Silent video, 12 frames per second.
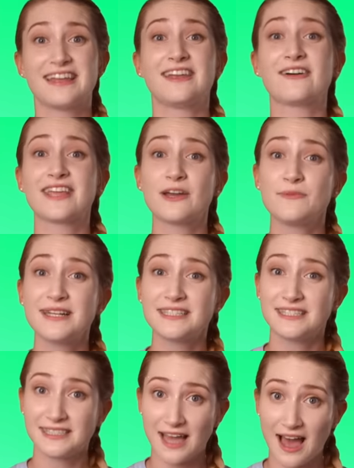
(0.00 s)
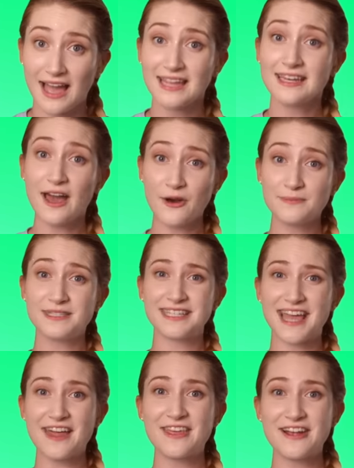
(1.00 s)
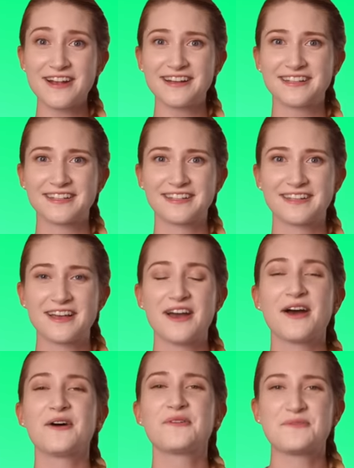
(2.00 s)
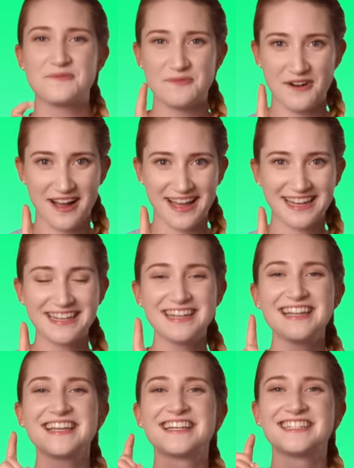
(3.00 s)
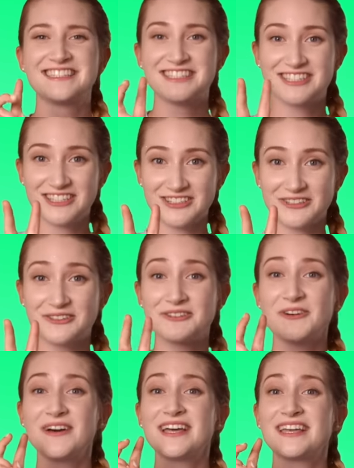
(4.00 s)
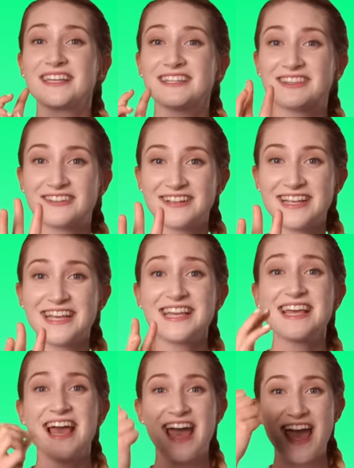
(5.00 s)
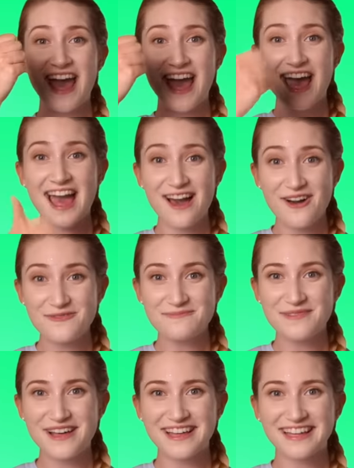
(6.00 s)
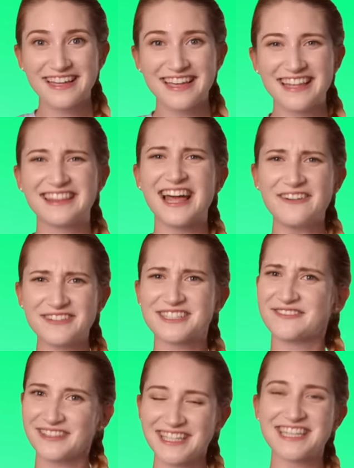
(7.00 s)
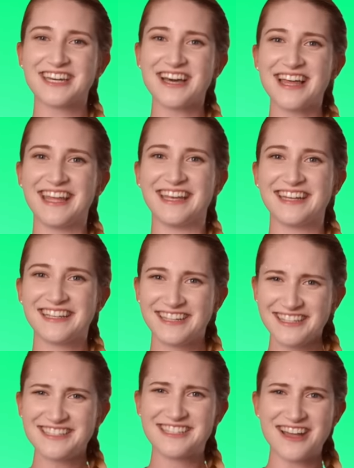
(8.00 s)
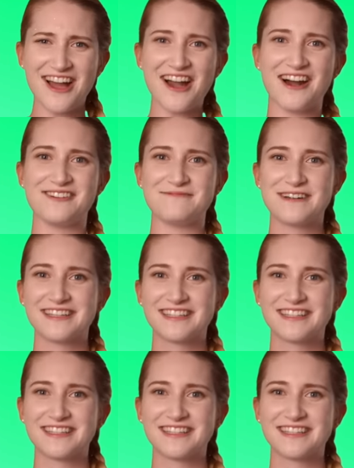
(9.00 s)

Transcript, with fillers: Now can we sign help together? One, two, three, help! That was really good! Good job!